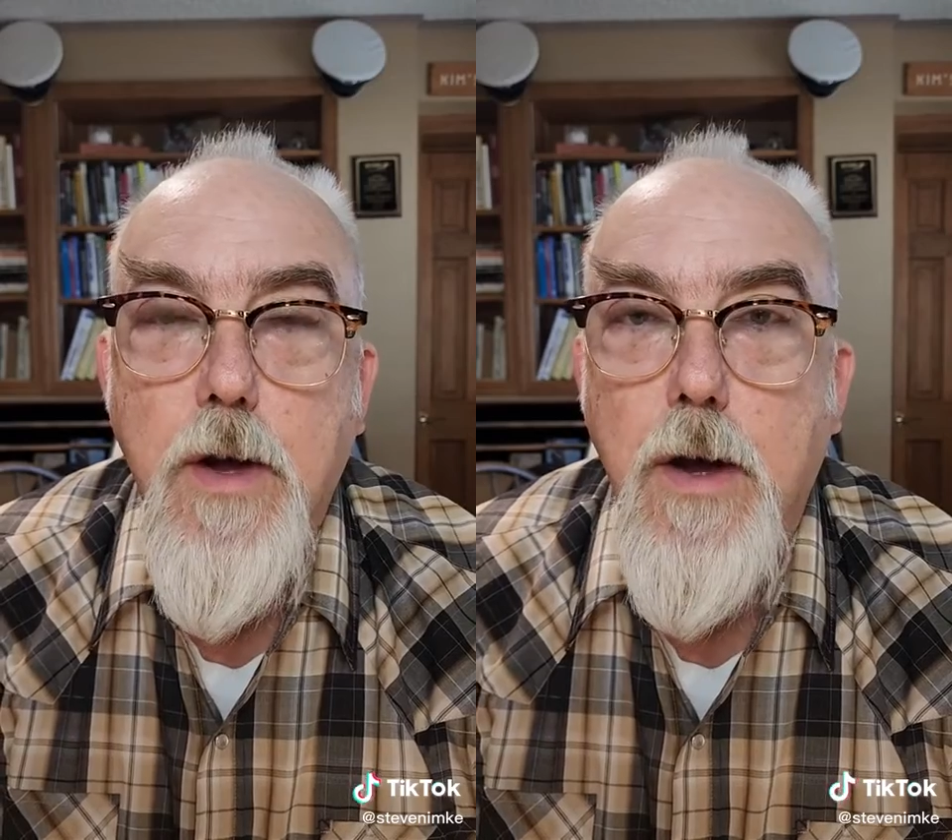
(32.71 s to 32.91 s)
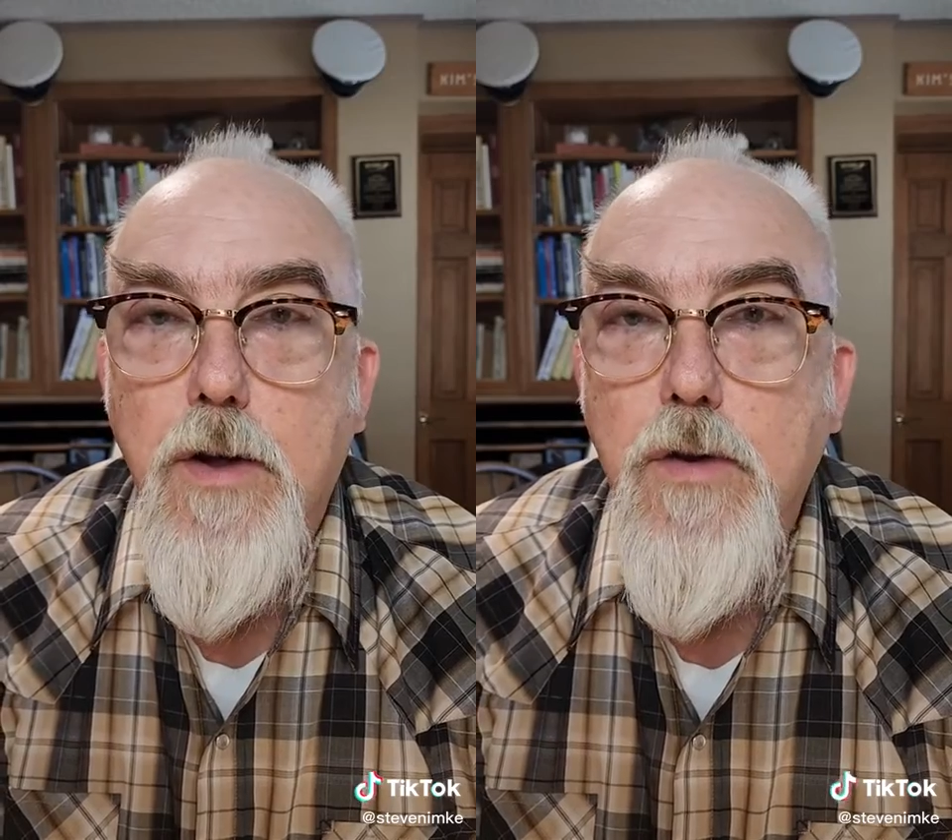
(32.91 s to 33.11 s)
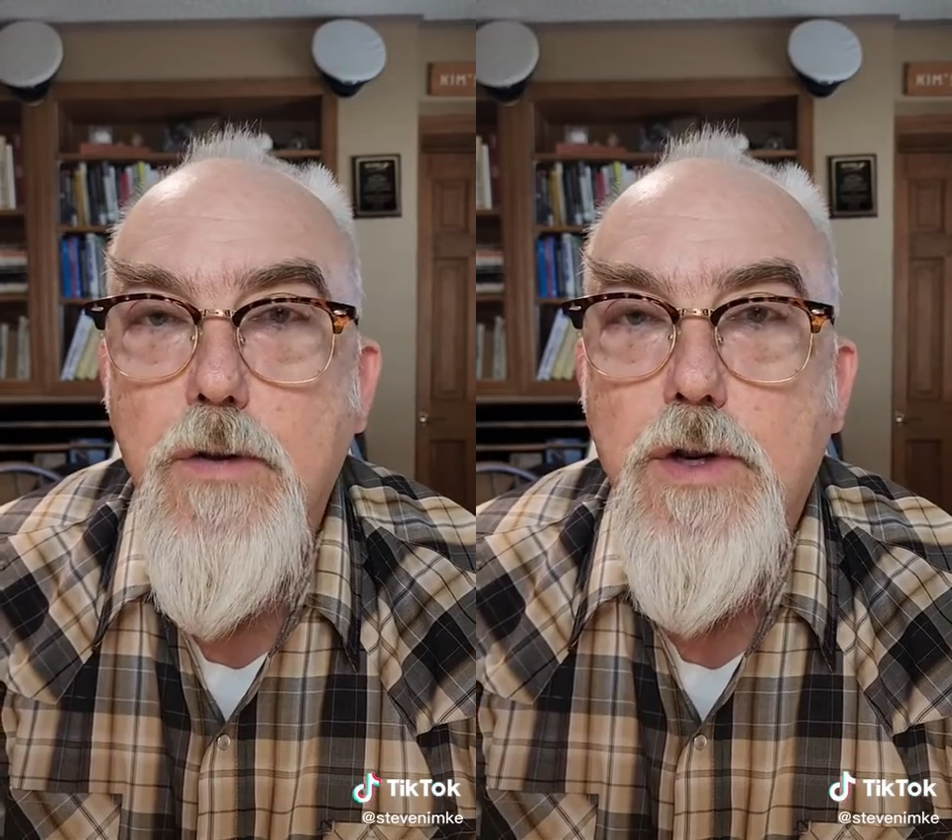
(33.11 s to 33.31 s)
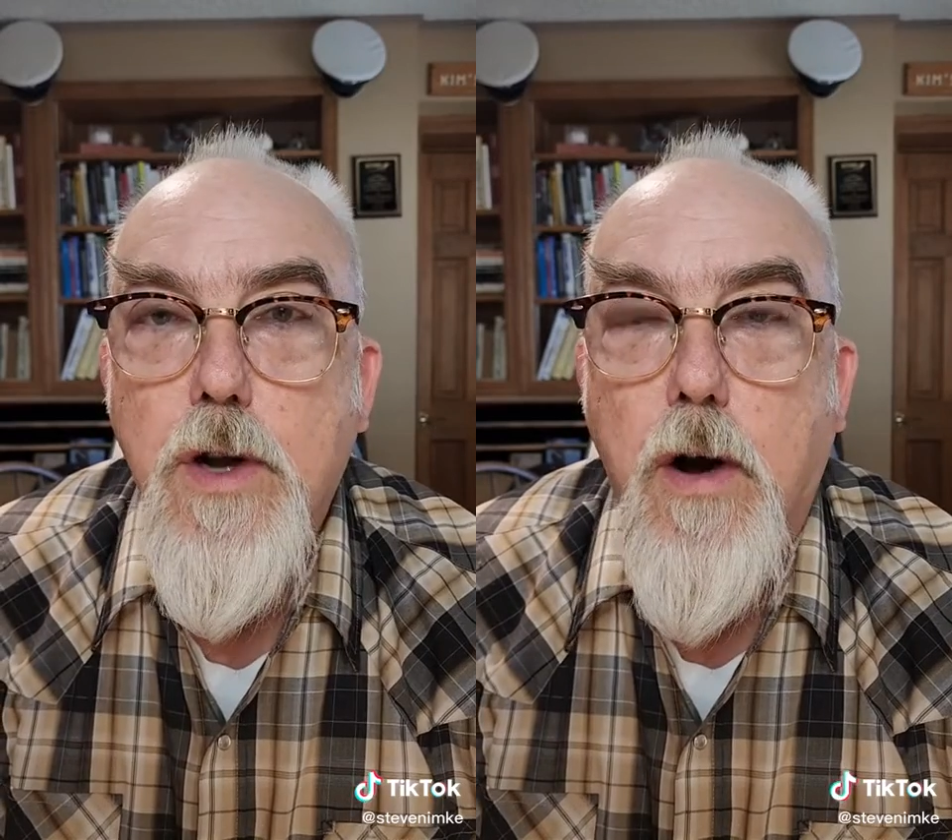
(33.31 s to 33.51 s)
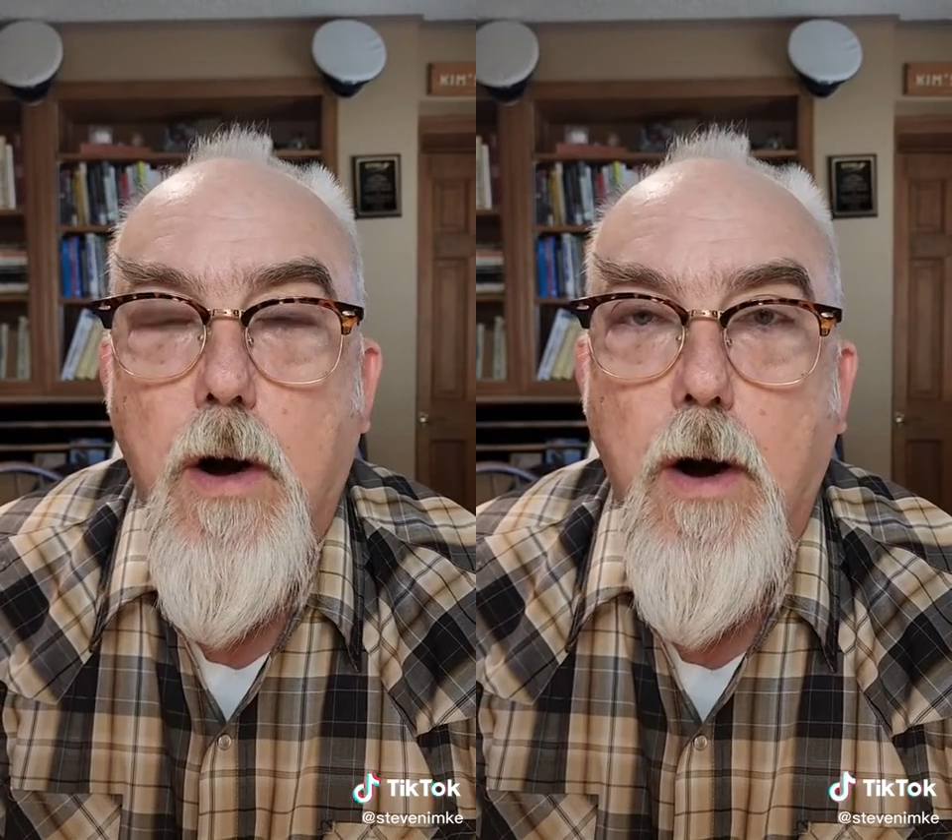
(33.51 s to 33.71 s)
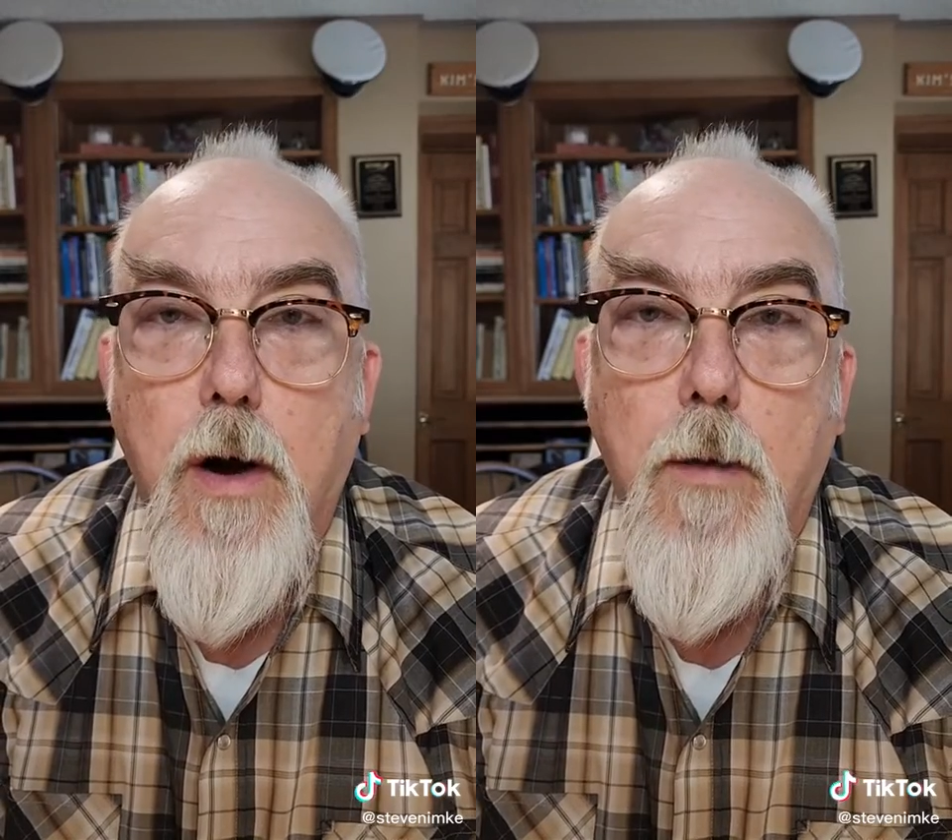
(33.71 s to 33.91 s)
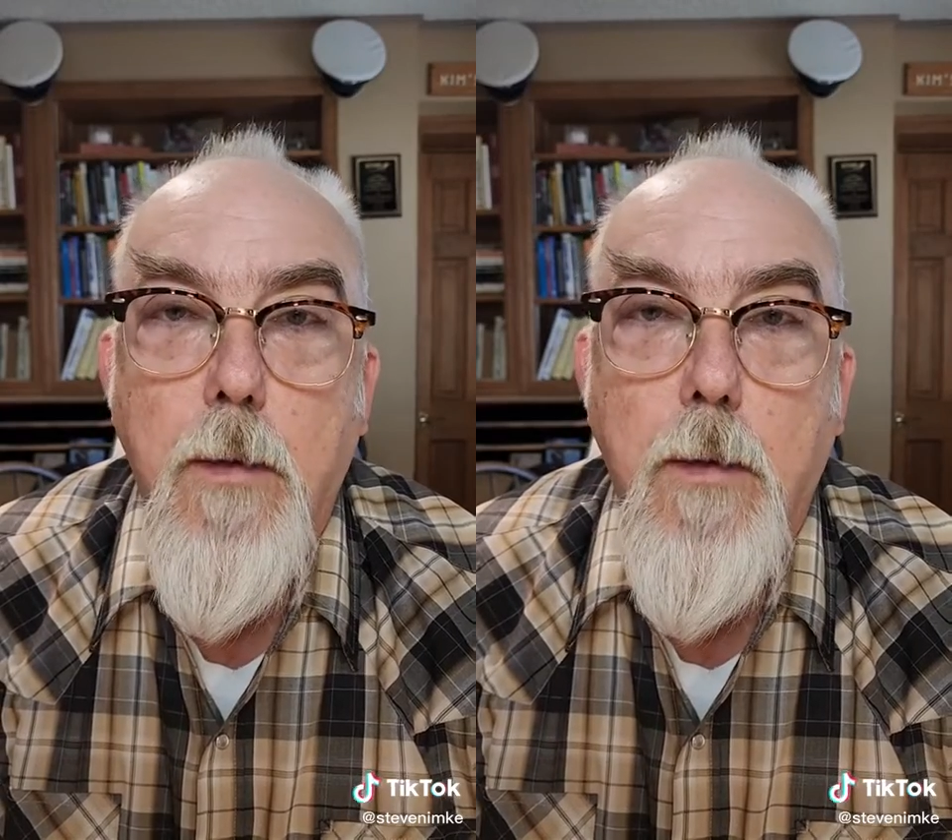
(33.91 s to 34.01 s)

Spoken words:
a used car,